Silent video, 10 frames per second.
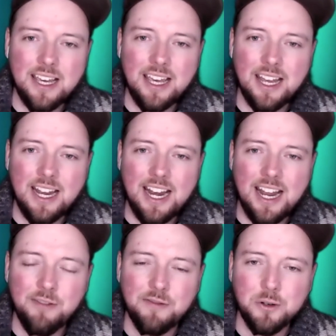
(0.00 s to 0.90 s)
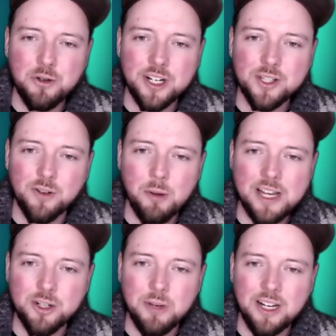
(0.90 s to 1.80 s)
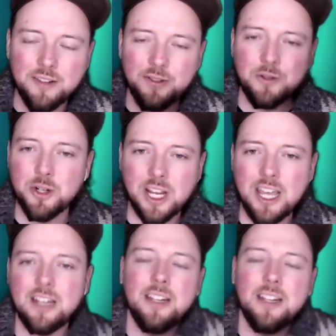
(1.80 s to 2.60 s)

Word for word: and, and have a few drinks over a mastermind in the future again